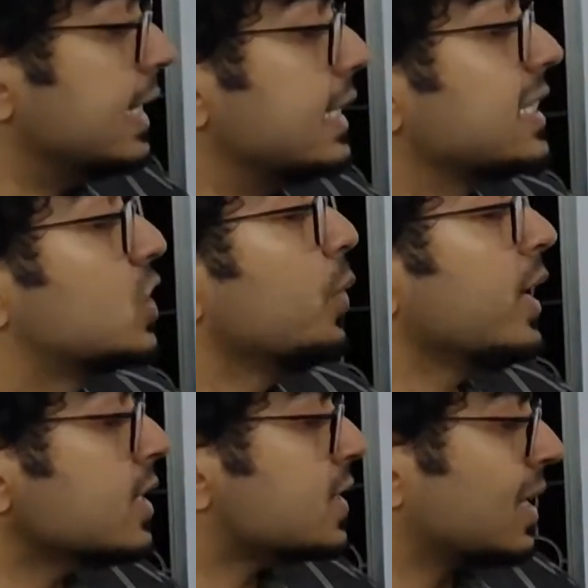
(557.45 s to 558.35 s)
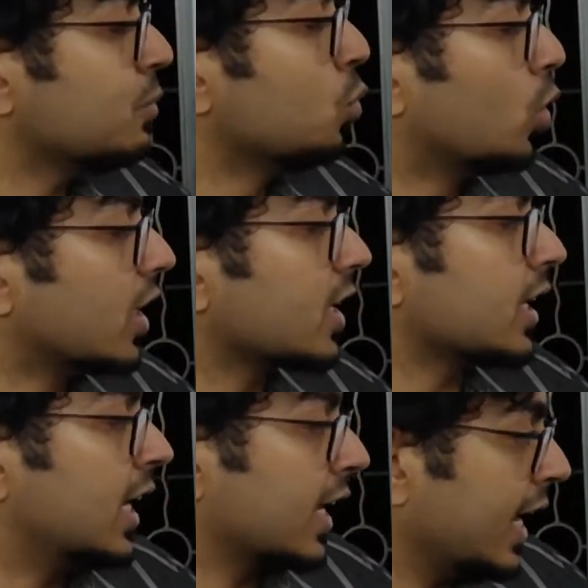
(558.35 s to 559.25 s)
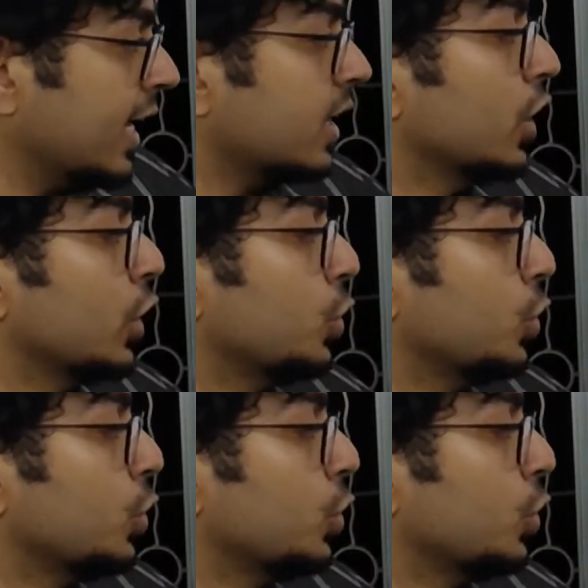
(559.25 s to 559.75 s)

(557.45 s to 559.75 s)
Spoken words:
is doing some work again